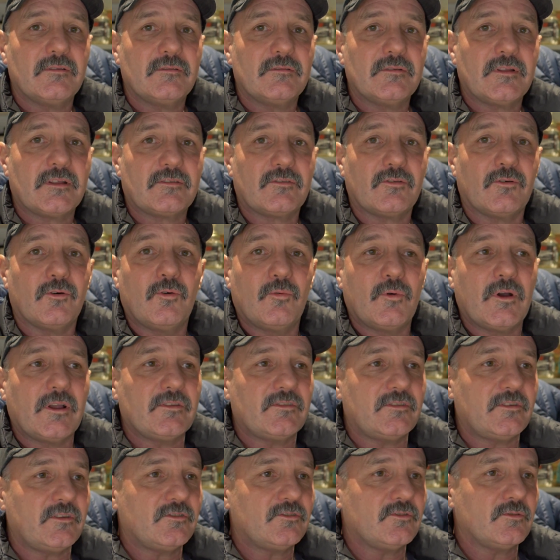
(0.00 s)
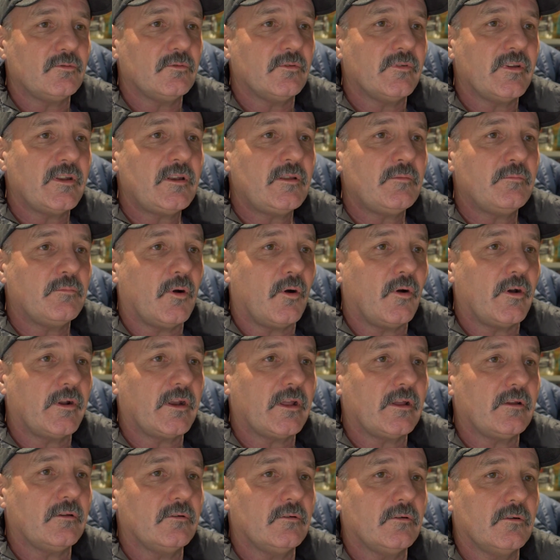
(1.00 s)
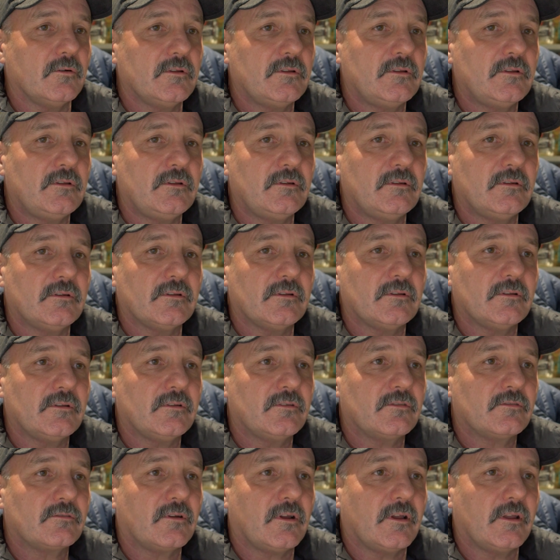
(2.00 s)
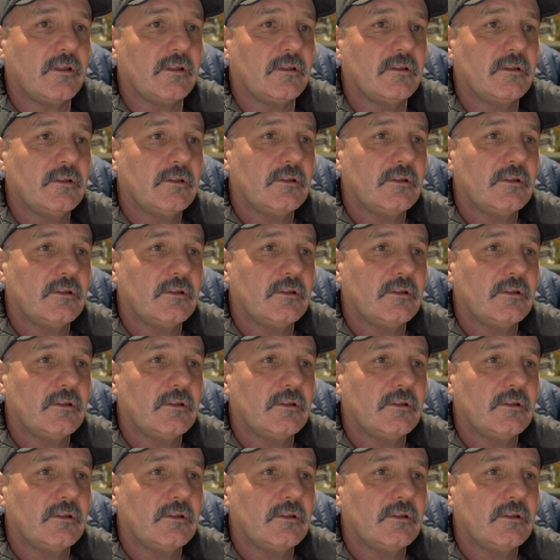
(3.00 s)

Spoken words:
That's always the issue with any bino in Australia.